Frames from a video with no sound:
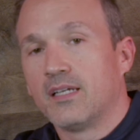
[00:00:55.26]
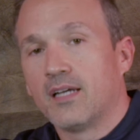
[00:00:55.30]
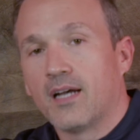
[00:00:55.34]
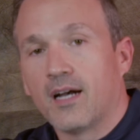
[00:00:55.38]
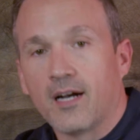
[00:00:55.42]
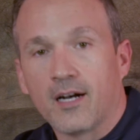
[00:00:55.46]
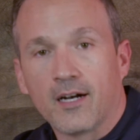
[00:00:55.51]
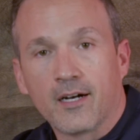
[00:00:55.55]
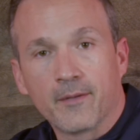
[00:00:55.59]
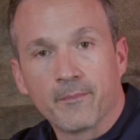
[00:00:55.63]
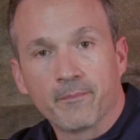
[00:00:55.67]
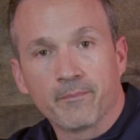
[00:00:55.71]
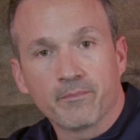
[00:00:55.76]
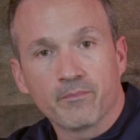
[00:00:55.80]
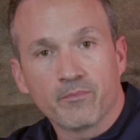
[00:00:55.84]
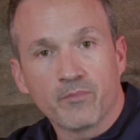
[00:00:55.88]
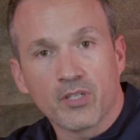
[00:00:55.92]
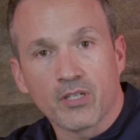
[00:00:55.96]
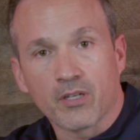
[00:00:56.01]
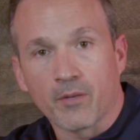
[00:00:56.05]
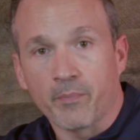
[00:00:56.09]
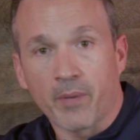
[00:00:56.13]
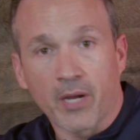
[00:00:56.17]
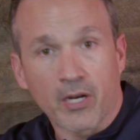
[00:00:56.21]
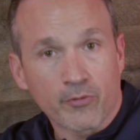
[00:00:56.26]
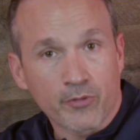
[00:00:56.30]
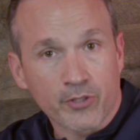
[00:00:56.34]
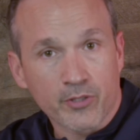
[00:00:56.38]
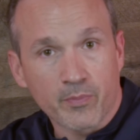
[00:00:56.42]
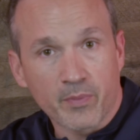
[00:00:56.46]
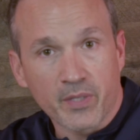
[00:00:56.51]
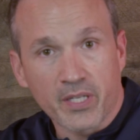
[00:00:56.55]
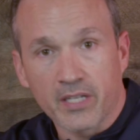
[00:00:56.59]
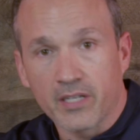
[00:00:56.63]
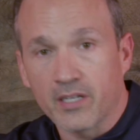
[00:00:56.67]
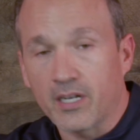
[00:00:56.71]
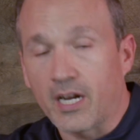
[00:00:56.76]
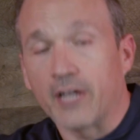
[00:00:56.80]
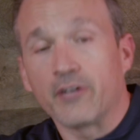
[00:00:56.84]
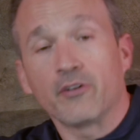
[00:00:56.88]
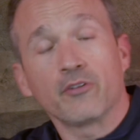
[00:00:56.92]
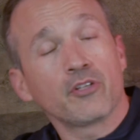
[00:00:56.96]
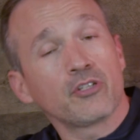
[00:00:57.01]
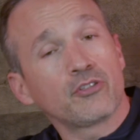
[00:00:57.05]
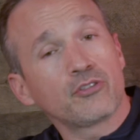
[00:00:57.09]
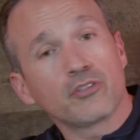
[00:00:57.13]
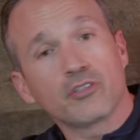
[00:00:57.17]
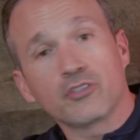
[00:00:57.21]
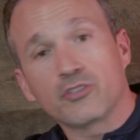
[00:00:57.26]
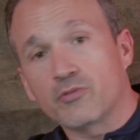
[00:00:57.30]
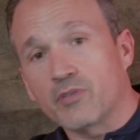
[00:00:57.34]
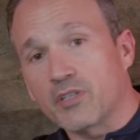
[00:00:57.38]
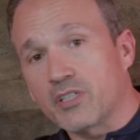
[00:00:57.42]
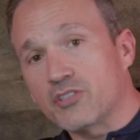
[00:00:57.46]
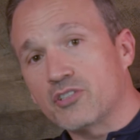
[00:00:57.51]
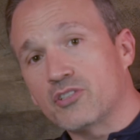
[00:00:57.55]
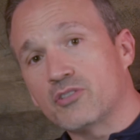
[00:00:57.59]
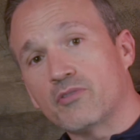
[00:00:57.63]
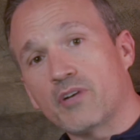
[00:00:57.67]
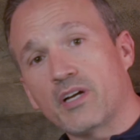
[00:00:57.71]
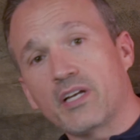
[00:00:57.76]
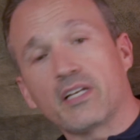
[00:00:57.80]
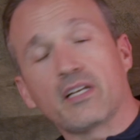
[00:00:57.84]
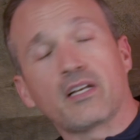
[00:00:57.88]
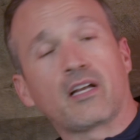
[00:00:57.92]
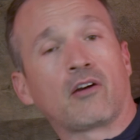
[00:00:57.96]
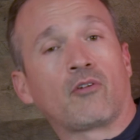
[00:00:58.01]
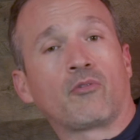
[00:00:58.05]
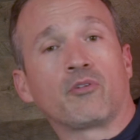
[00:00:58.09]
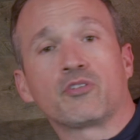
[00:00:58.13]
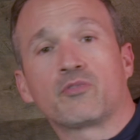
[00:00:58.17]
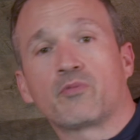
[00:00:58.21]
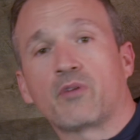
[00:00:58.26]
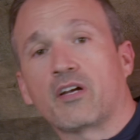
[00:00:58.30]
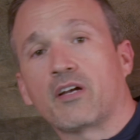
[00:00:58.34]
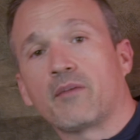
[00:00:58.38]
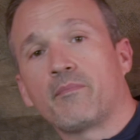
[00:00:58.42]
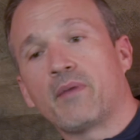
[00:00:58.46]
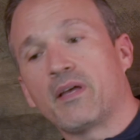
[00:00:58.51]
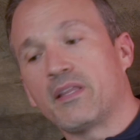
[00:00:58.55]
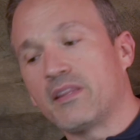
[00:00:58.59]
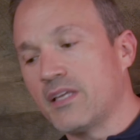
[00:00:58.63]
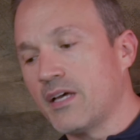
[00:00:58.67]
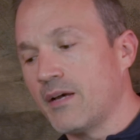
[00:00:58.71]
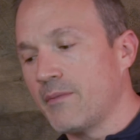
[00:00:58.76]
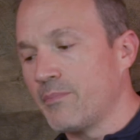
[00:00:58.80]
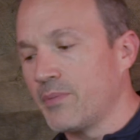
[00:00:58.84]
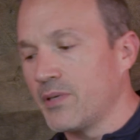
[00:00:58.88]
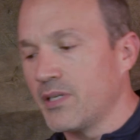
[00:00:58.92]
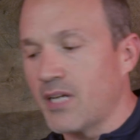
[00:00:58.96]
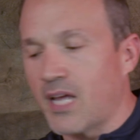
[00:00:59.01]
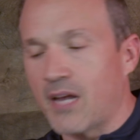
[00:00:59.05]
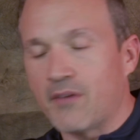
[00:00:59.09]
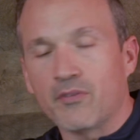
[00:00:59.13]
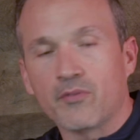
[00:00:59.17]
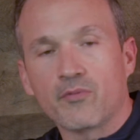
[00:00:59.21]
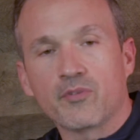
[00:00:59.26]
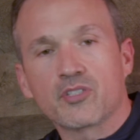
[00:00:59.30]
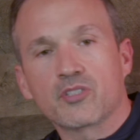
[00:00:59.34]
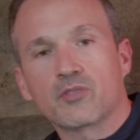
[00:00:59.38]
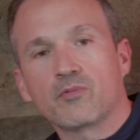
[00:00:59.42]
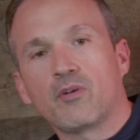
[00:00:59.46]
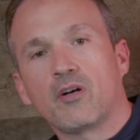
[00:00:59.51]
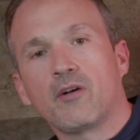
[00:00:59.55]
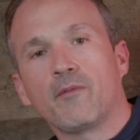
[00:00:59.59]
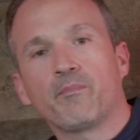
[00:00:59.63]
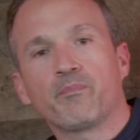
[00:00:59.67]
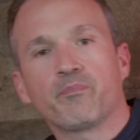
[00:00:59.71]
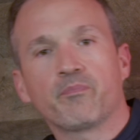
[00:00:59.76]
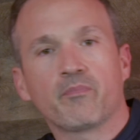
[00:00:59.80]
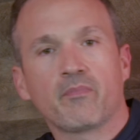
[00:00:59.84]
Bear with me here. I know that you could drink it straight, and I always recommend that, but every once in a while,